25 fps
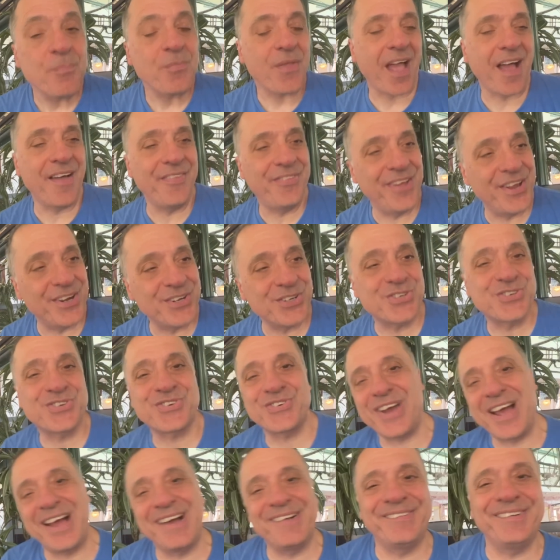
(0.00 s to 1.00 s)
and then
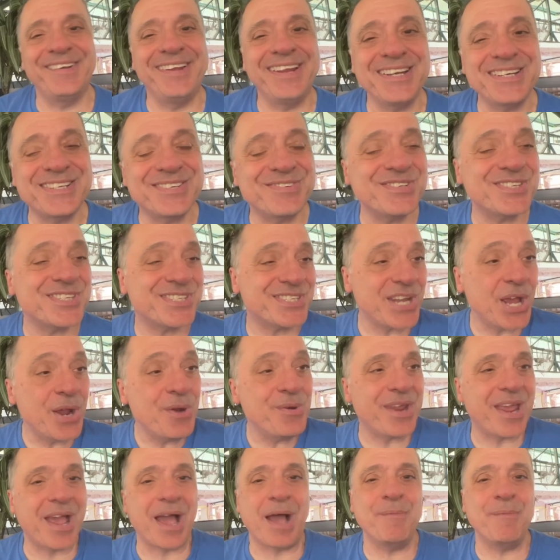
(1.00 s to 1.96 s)
traveling to Estonia.